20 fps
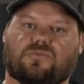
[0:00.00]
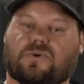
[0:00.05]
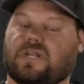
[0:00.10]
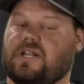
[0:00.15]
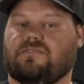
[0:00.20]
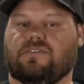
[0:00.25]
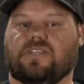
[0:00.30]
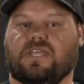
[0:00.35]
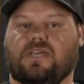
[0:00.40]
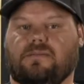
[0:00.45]

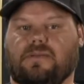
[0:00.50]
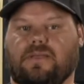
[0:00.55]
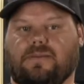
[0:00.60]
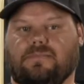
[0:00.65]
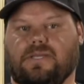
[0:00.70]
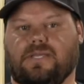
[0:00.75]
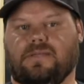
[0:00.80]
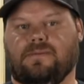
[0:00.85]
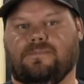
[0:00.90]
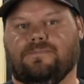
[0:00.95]
whatever they may
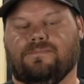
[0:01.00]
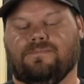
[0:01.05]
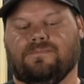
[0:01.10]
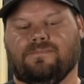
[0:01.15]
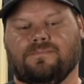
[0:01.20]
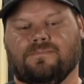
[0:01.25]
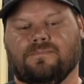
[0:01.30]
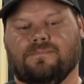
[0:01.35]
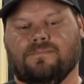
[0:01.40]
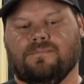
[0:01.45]
be,
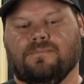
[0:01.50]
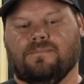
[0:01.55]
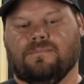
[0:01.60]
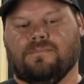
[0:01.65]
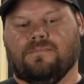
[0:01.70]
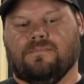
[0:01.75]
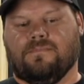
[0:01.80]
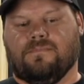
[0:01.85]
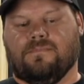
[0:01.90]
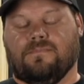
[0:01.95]

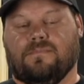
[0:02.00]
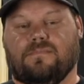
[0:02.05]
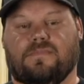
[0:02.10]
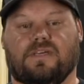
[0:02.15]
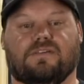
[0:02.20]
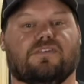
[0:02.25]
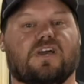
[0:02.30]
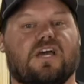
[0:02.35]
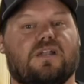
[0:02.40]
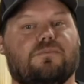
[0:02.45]

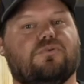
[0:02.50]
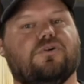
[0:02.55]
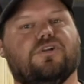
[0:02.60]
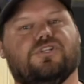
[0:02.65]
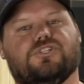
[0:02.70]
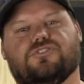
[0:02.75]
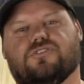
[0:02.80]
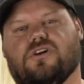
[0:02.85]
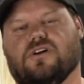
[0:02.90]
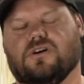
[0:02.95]
they've got a pretty
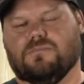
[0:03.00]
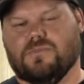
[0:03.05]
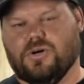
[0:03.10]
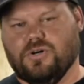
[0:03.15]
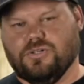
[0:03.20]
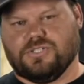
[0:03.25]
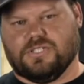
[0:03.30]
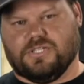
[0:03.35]
strong emotion